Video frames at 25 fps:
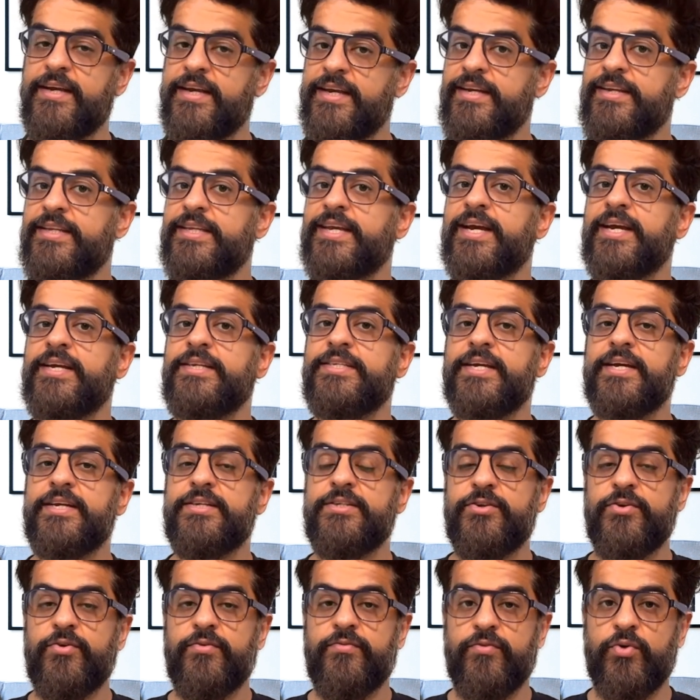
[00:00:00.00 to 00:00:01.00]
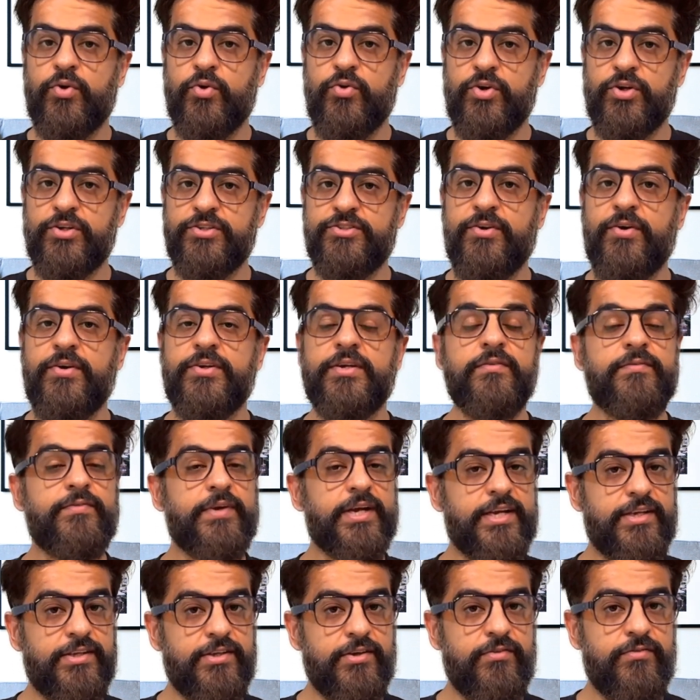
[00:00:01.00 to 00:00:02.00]
It tells us to focus on the
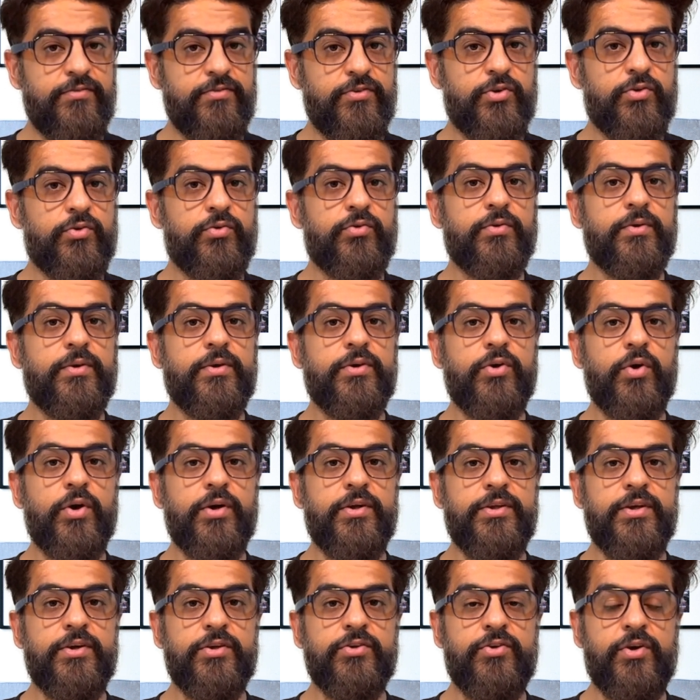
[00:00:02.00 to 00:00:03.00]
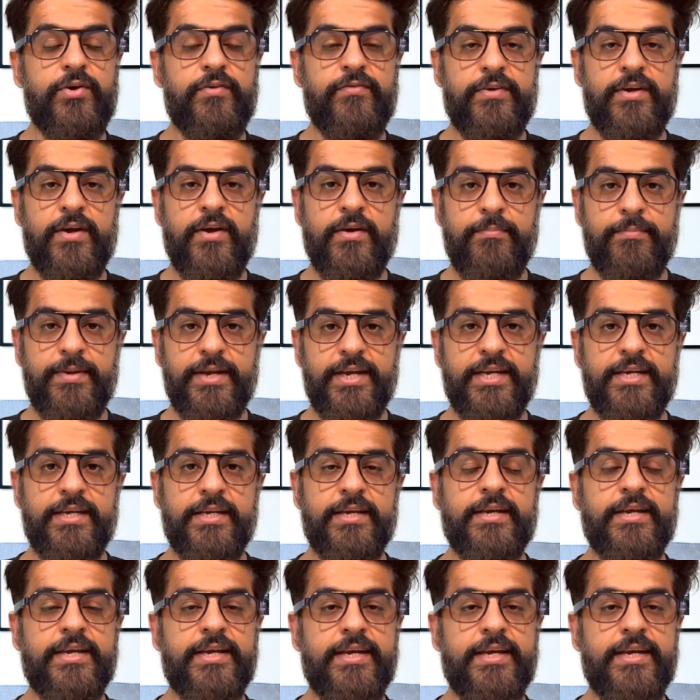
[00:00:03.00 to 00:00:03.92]
vital few, not the trivial many.